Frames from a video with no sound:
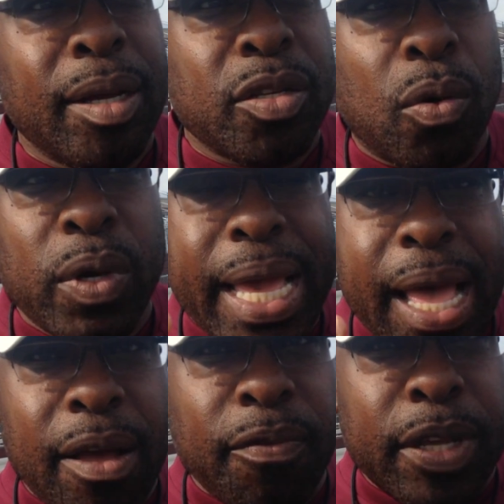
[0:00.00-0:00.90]
So we
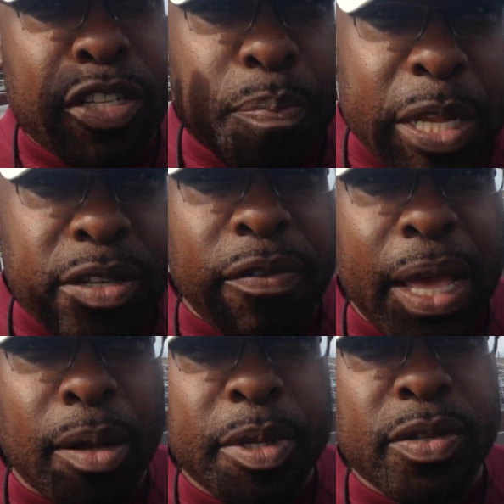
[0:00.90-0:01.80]
have expensive
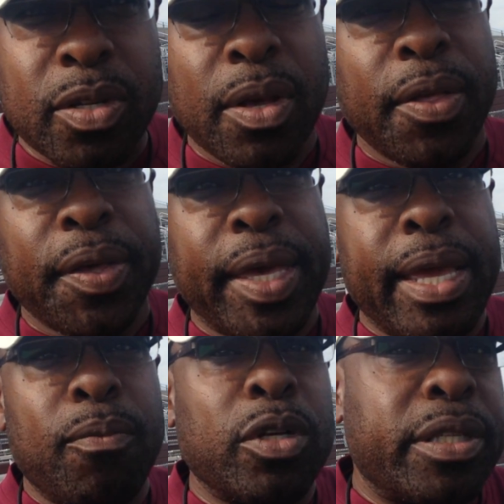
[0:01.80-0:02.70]
helmets,
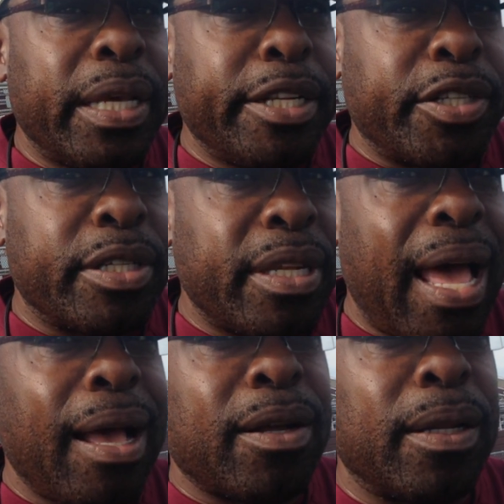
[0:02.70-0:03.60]
and we're teaching
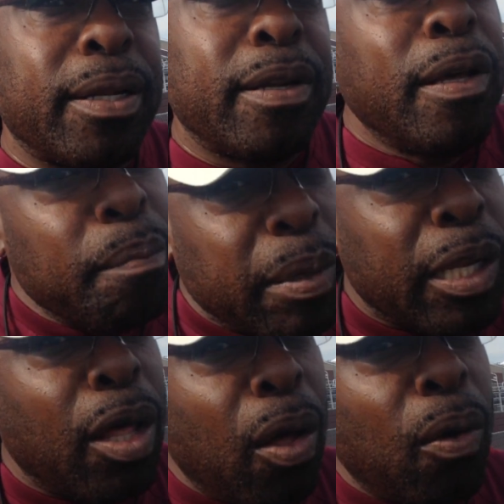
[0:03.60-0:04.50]
tackling
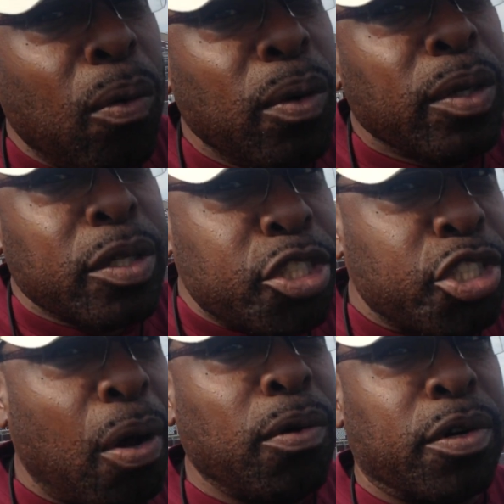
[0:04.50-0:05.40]
below the
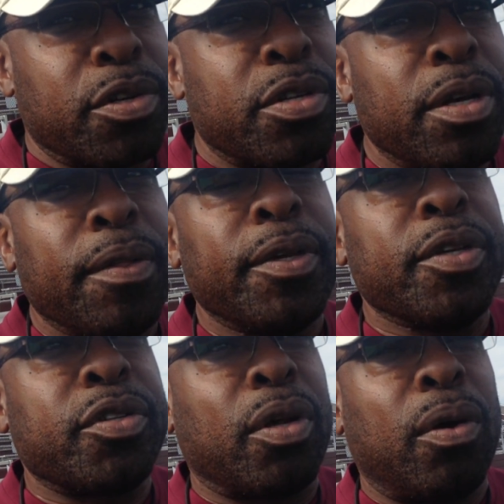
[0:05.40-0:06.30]
shoulders.
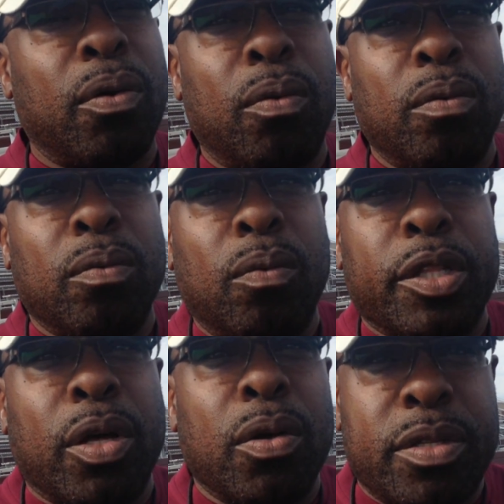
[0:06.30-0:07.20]
So
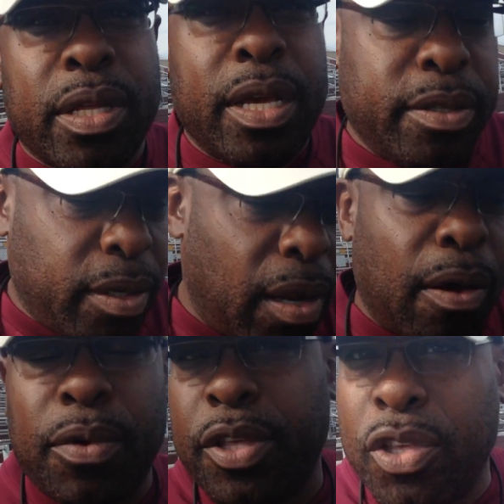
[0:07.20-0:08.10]
with those things,
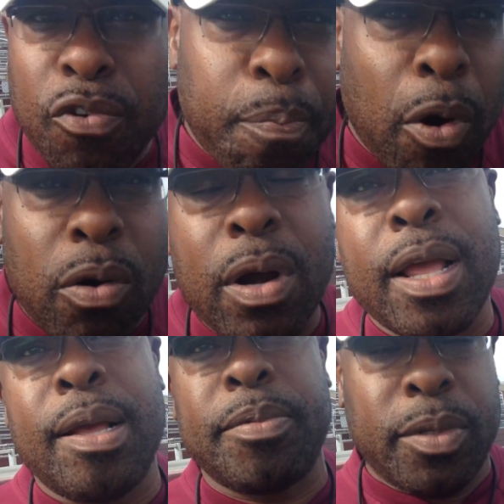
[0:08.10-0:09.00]
along with the youth
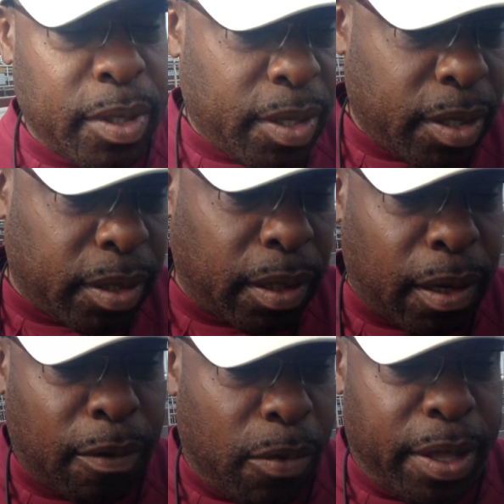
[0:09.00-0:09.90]
programs,
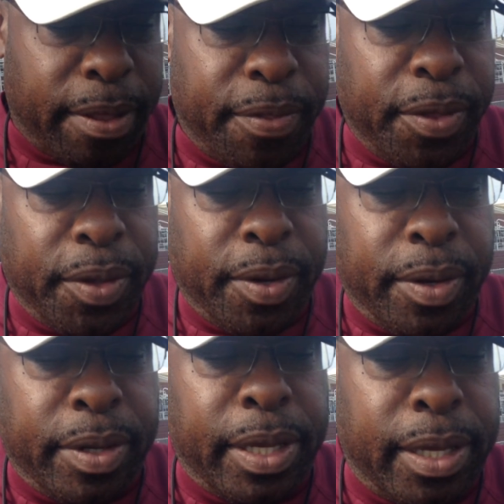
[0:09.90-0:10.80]
along with
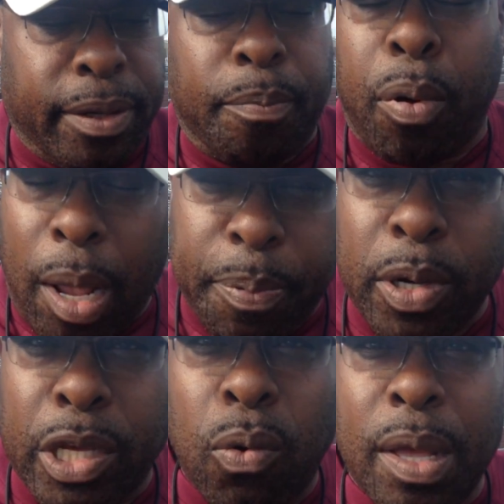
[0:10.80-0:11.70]
the
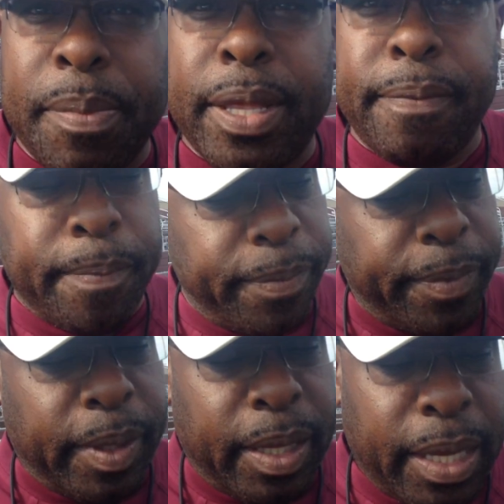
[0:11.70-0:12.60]
proper equipment
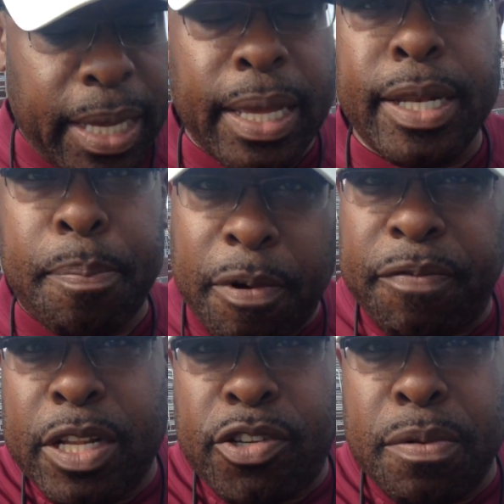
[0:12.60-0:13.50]
and the
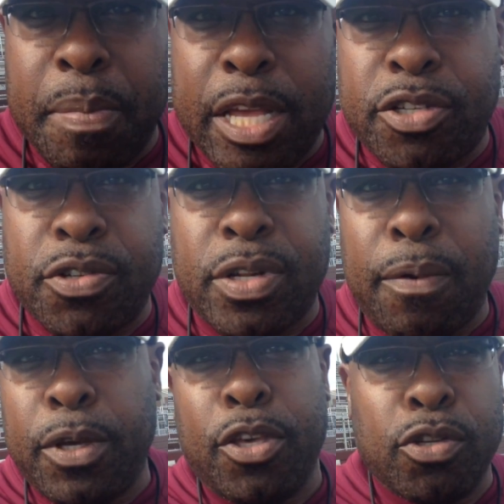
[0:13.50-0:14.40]
prevention measures
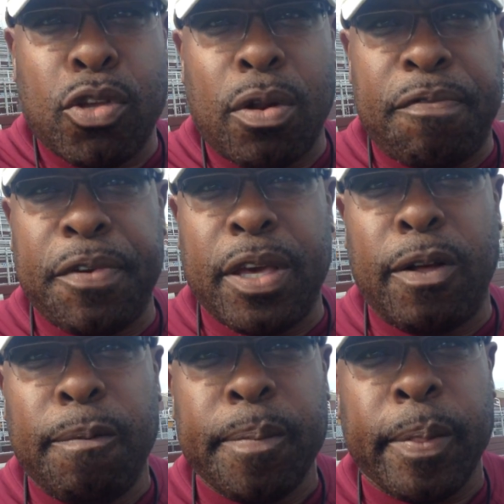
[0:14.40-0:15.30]
that we use on the
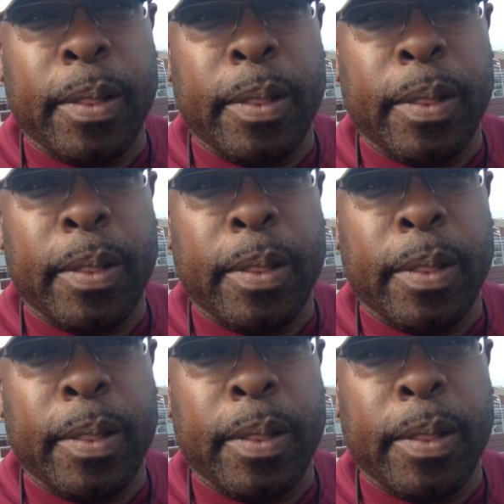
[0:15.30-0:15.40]
field,